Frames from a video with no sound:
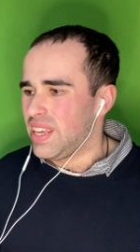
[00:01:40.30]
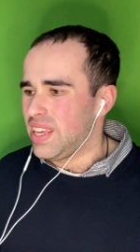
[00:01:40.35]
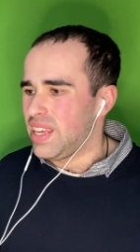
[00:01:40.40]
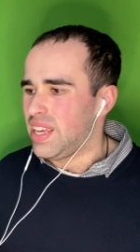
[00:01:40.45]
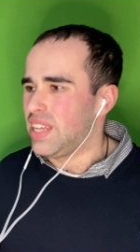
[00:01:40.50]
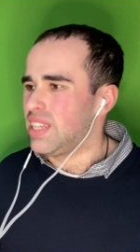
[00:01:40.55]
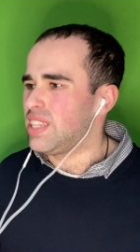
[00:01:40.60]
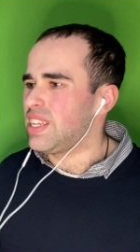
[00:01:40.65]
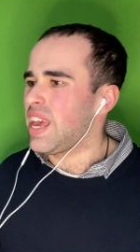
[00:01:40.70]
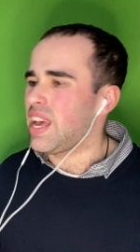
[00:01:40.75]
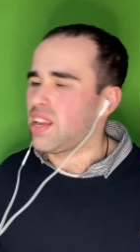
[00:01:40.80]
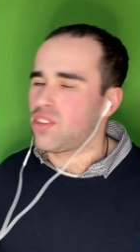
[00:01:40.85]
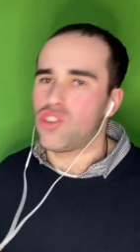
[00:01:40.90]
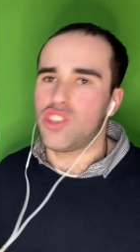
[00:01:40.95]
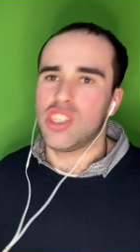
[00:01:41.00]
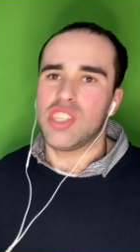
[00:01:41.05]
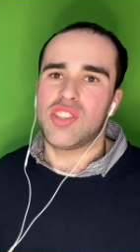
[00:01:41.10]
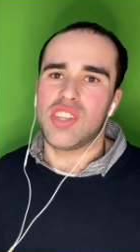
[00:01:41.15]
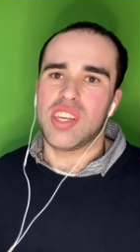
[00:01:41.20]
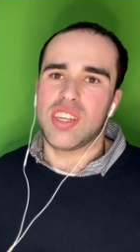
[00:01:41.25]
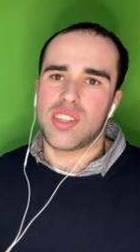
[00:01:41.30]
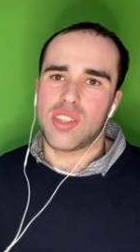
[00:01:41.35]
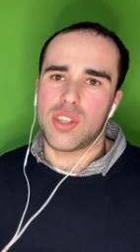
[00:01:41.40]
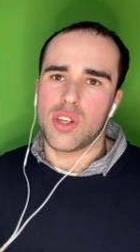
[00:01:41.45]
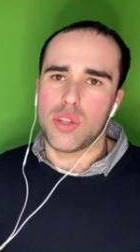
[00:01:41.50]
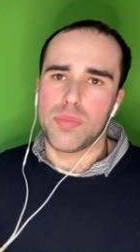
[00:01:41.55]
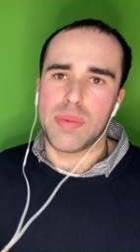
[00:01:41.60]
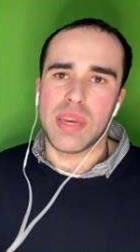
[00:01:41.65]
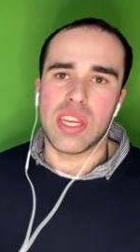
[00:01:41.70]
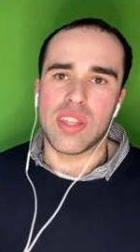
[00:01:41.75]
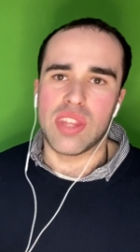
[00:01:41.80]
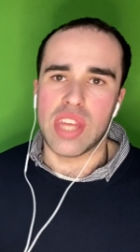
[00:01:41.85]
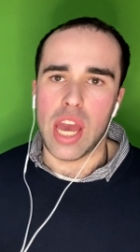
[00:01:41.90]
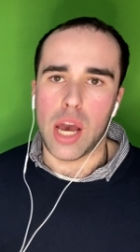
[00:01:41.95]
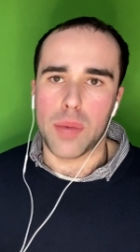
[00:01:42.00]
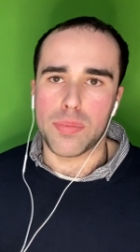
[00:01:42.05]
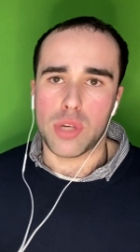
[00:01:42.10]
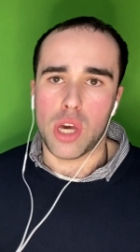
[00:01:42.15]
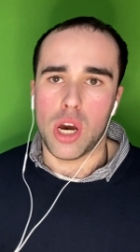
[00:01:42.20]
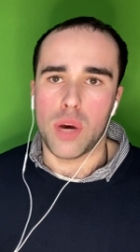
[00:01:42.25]
And yes, yeah, she's going to be in the
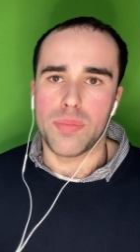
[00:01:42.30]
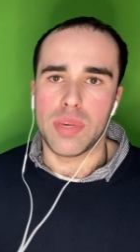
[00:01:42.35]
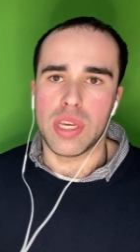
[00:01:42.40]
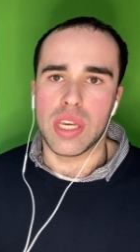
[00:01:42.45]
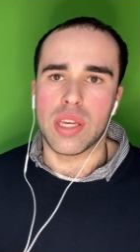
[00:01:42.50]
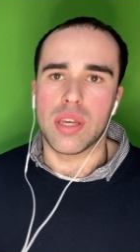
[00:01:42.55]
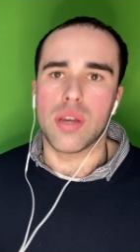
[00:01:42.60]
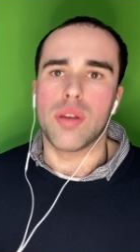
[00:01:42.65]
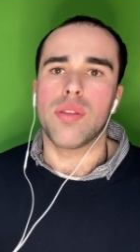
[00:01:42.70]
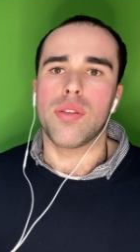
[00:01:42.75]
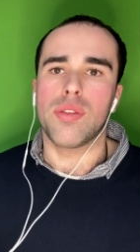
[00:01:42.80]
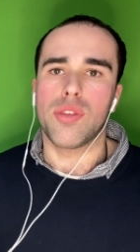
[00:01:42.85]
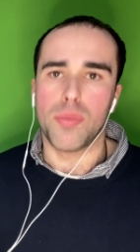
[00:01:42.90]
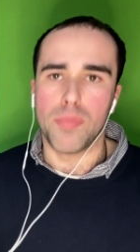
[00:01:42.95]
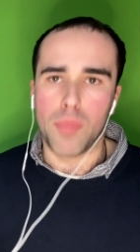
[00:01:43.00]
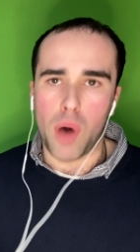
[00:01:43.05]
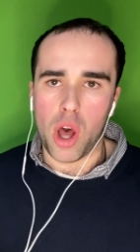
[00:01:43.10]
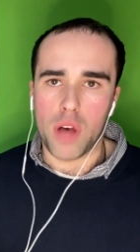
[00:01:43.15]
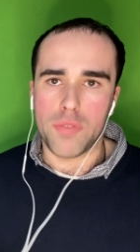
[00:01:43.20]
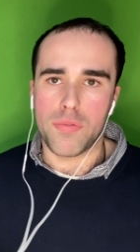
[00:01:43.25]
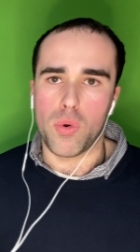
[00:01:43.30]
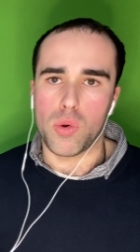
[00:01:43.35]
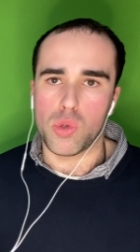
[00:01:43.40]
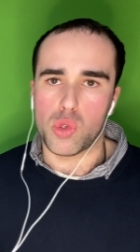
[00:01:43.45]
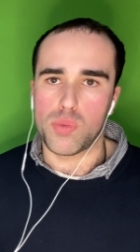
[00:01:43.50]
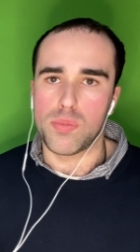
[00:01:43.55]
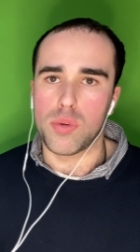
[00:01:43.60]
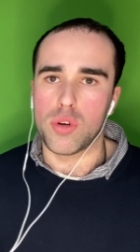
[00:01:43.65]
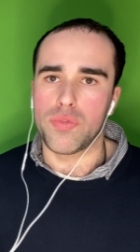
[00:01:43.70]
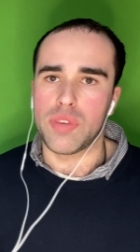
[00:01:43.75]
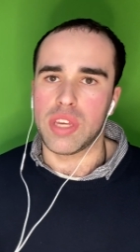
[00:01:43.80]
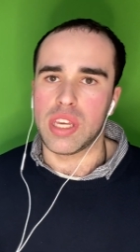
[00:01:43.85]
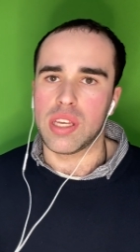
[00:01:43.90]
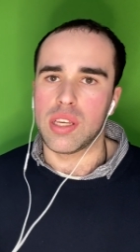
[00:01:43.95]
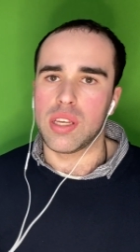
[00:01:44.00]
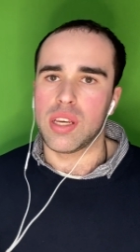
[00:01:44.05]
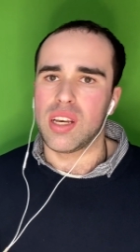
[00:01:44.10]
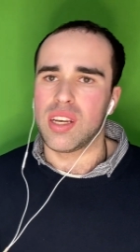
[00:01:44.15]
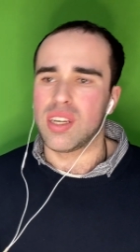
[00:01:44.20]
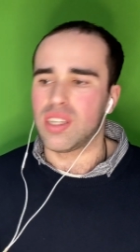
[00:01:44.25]
upcoming The Marvels
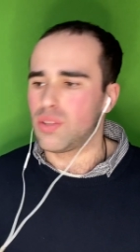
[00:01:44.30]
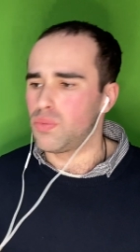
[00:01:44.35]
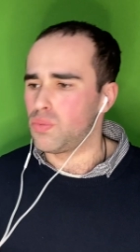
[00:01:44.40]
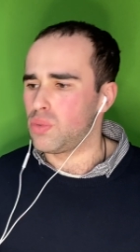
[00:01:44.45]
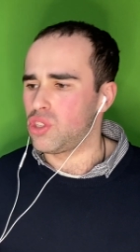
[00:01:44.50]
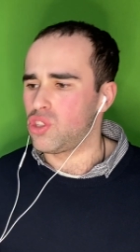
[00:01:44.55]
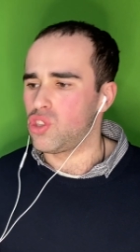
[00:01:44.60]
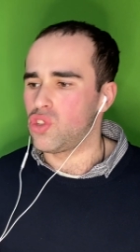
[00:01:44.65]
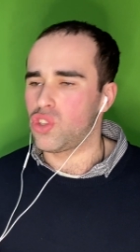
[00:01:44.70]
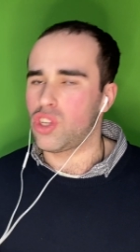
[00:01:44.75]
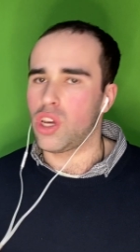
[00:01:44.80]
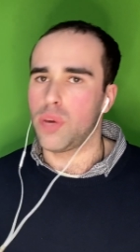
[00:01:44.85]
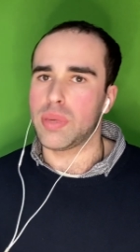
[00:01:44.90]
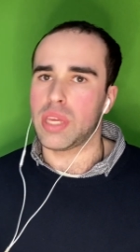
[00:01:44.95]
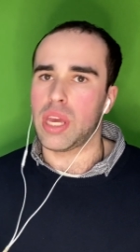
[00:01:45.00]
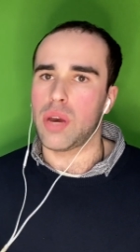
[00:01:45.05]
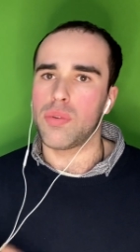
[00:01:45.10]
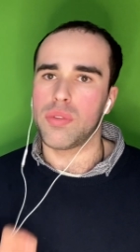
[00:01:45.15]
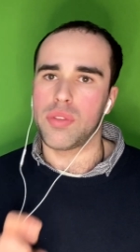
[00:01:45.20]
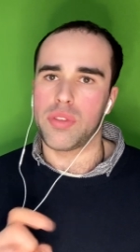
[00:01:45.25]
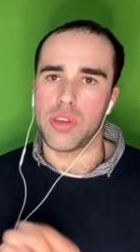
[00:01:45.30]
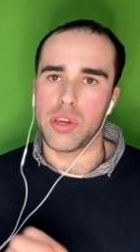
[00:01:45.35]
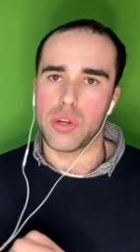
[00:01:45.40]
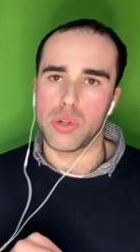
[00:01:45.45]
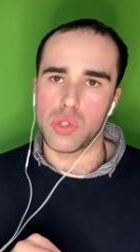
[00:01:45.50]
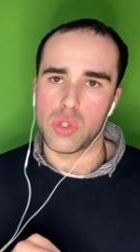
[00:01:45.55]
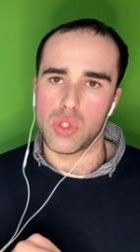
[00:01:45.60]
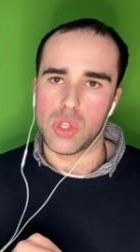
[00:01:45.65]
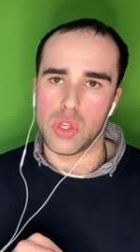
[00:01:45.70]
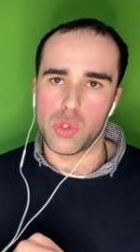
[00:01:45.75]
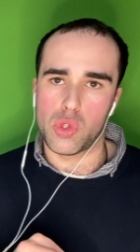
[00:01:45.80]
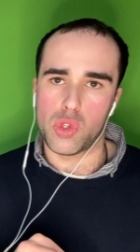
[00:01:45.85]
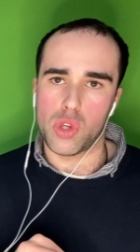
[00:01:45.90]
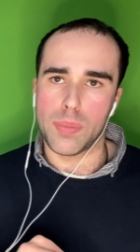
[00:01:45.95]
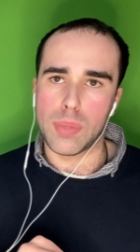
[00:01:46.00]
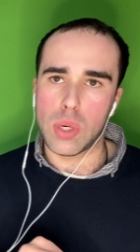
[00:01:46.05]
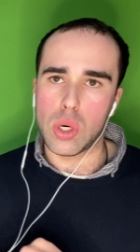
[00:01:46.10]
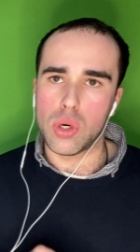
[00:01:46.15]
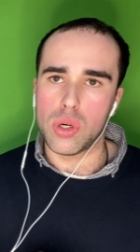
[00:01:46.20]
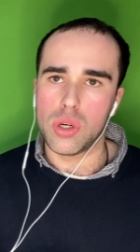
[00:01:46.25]
movie, which is coming out in theaters this
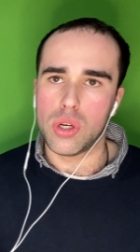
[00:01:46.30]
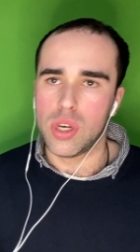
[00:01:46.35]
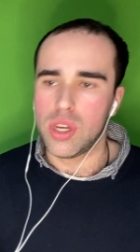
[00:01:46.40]
summer.